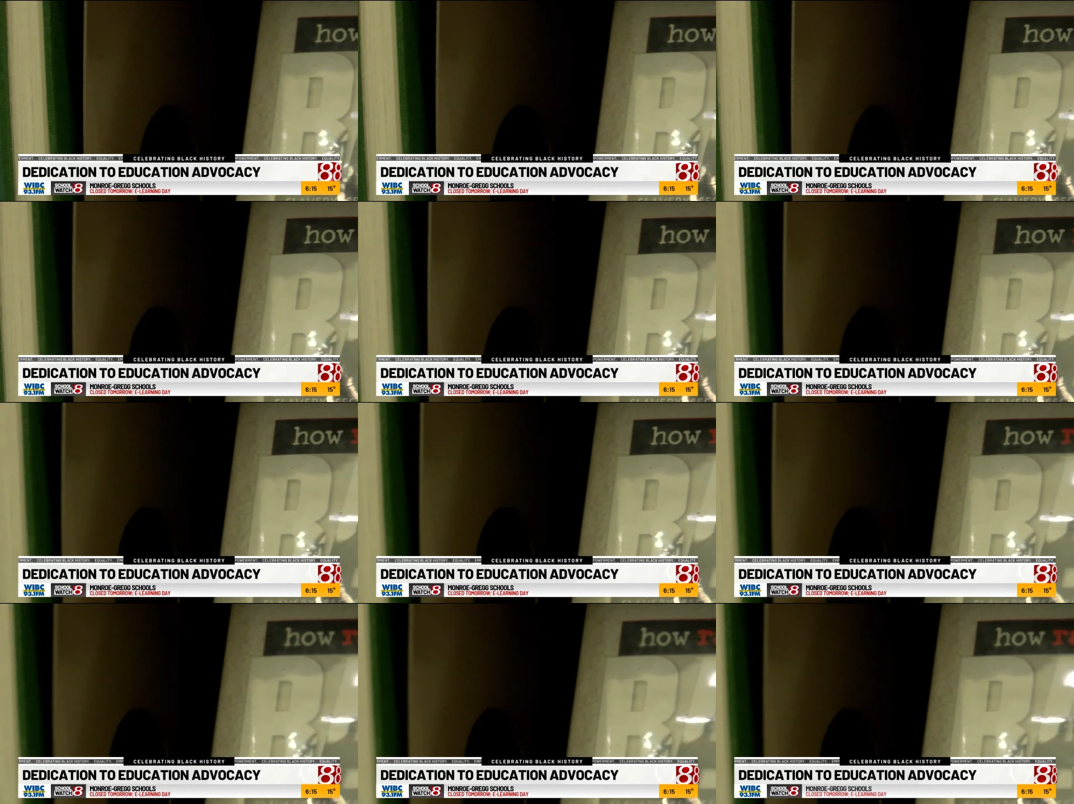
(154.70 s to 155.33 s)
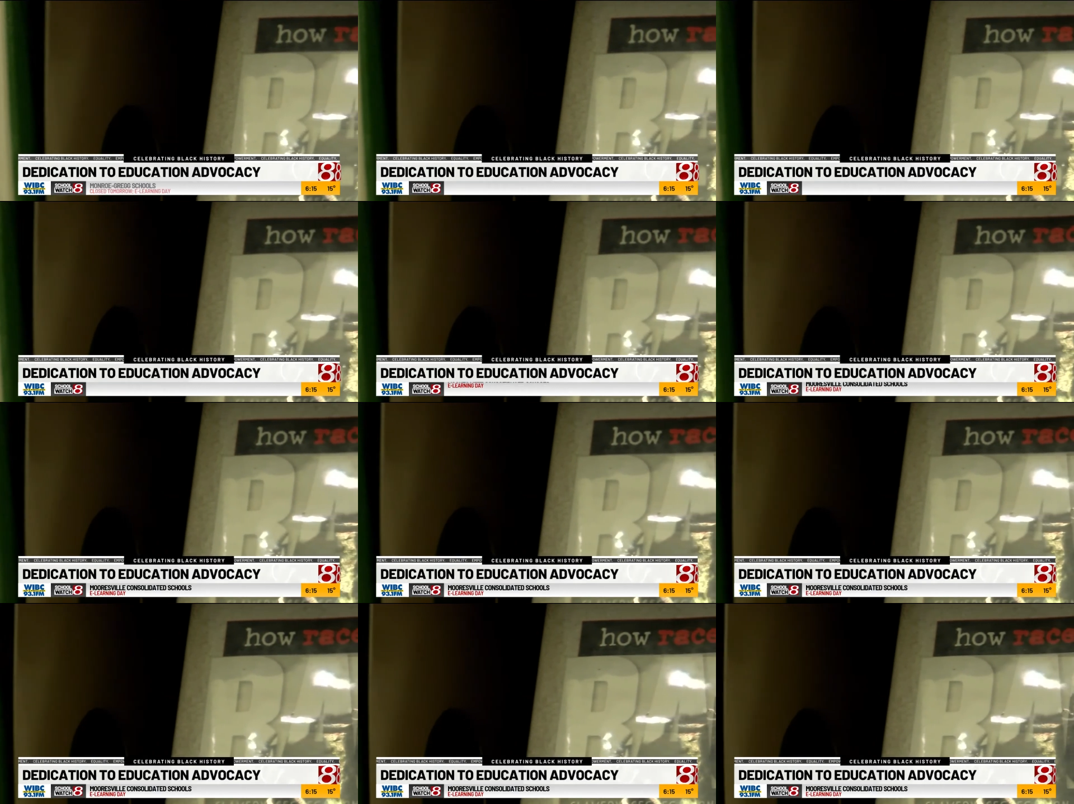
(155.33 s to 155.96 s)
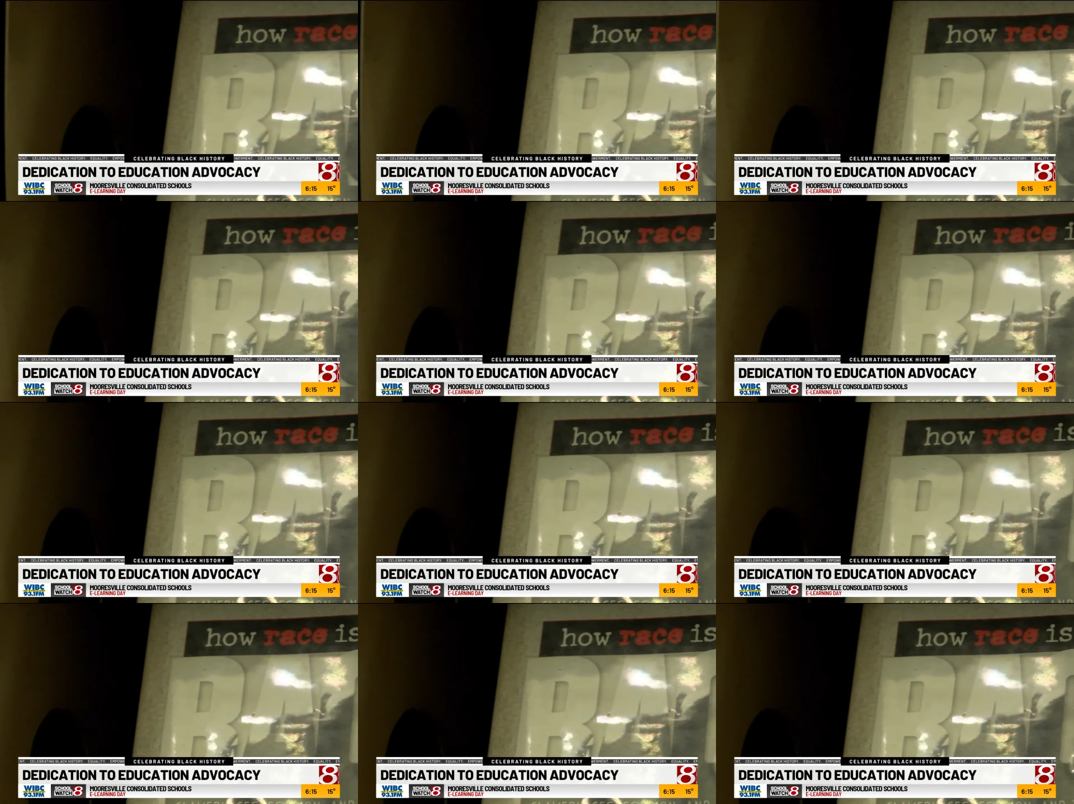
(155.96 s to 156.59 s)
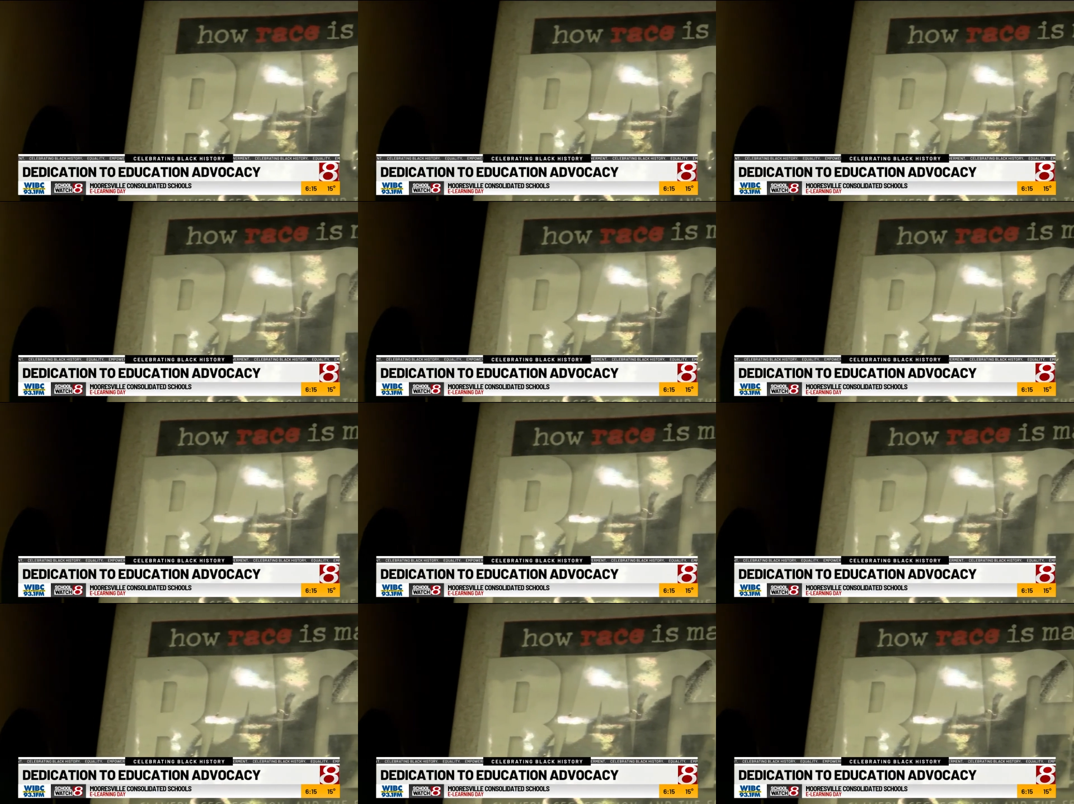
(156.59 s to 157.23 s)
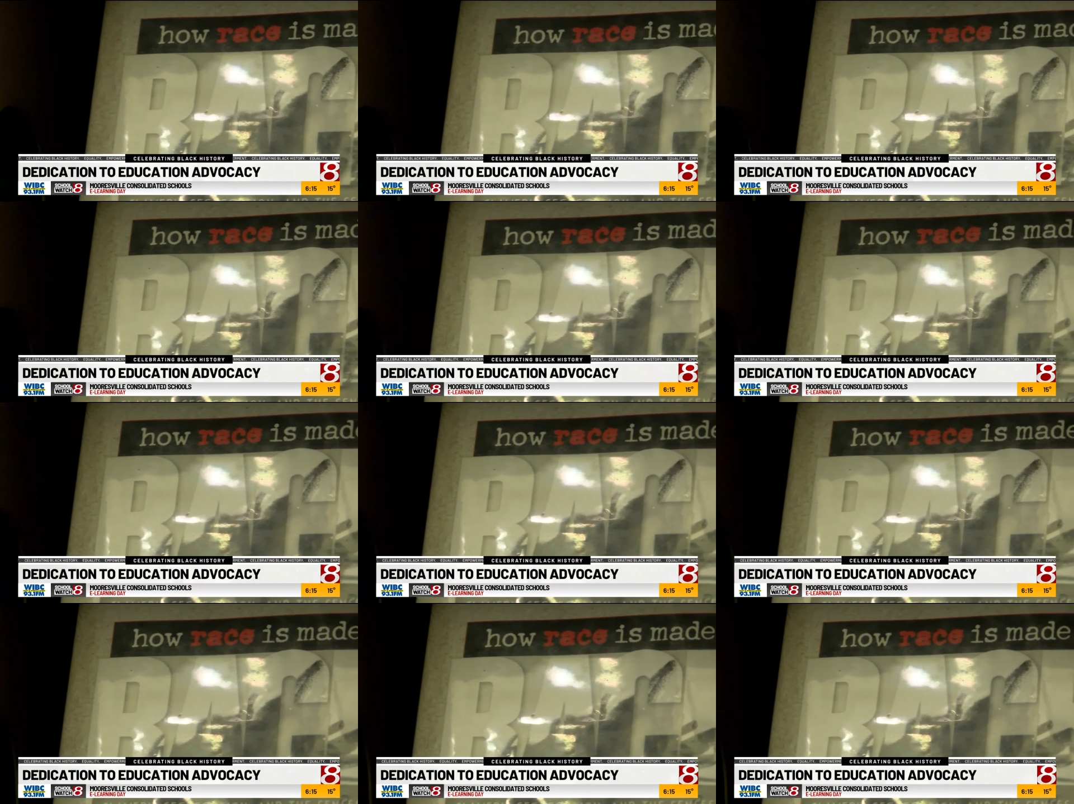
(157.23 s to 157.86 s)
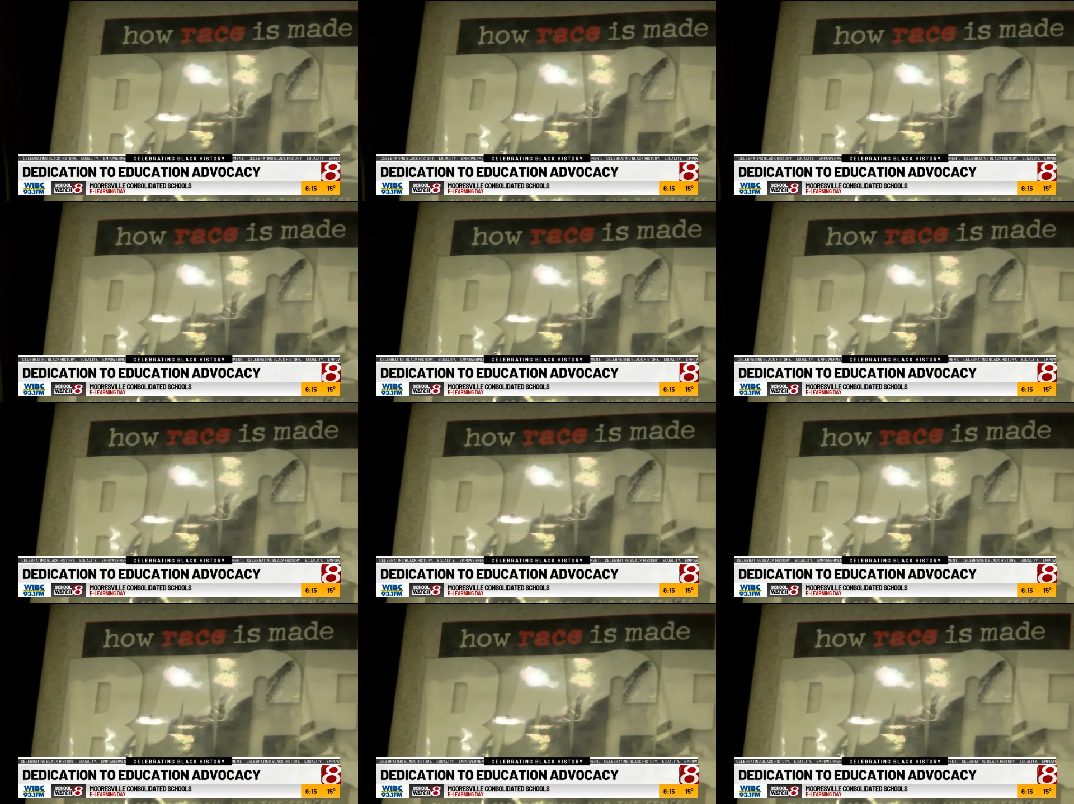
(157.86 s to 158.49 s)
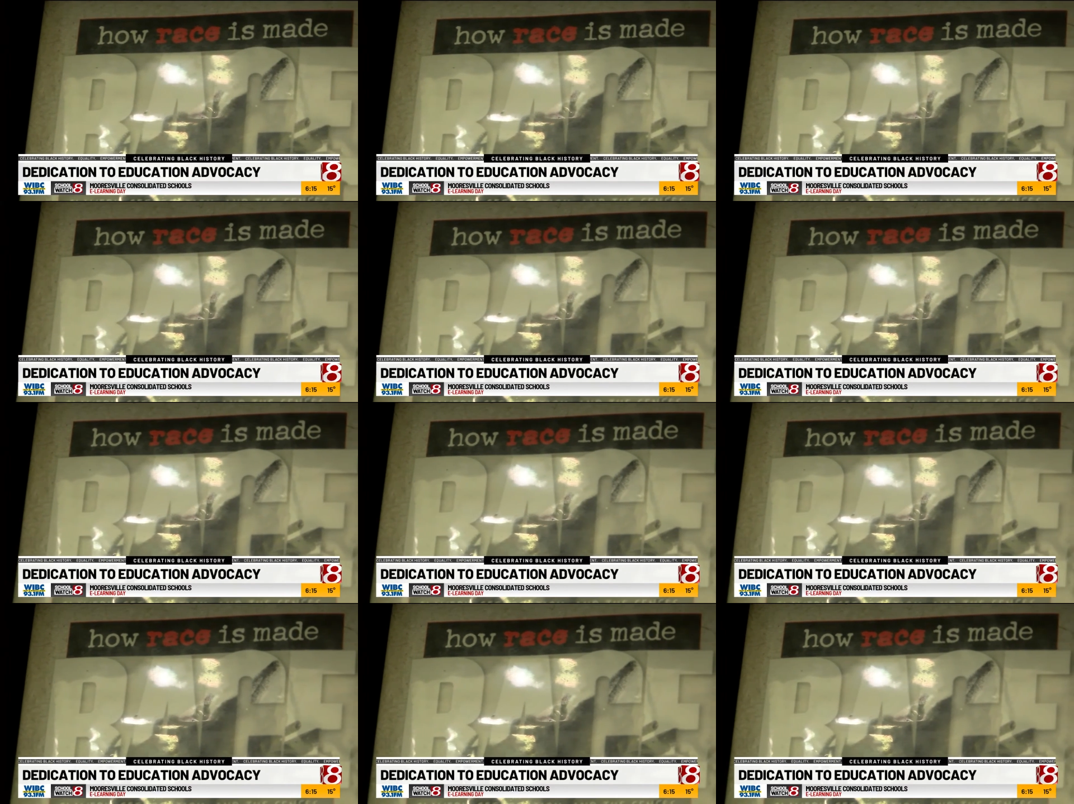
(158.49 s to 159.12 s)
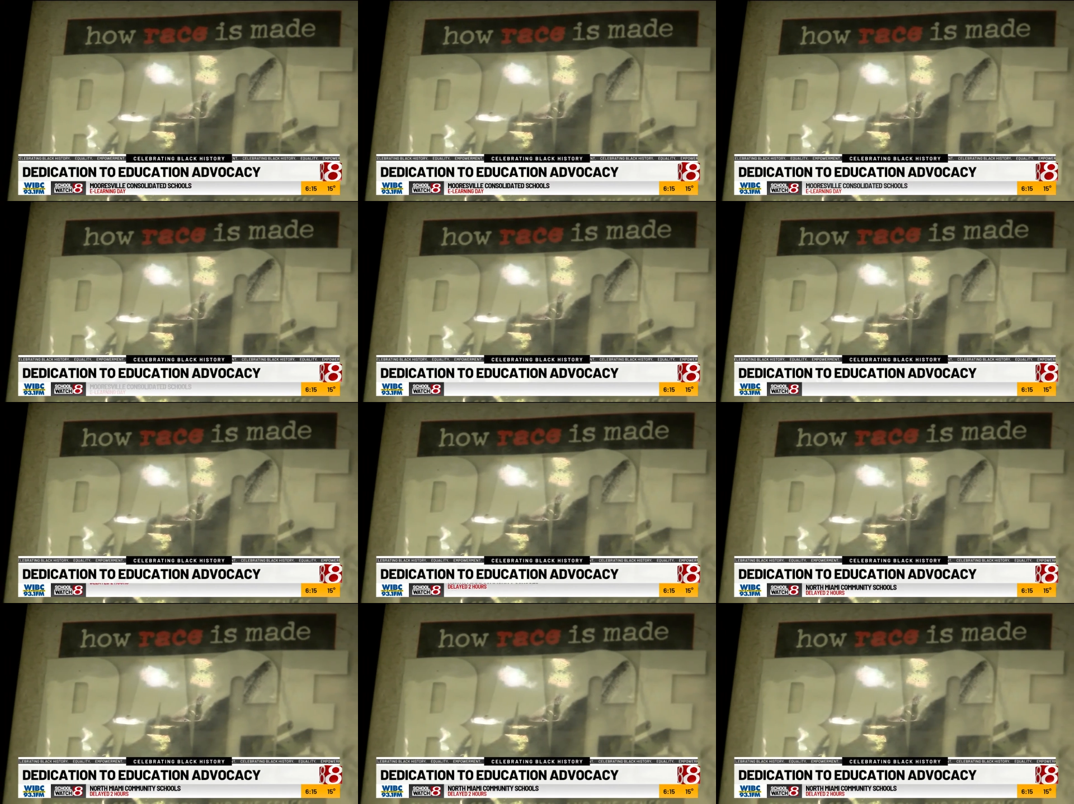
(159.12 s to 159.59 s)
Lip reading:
[unreadable: no face in view]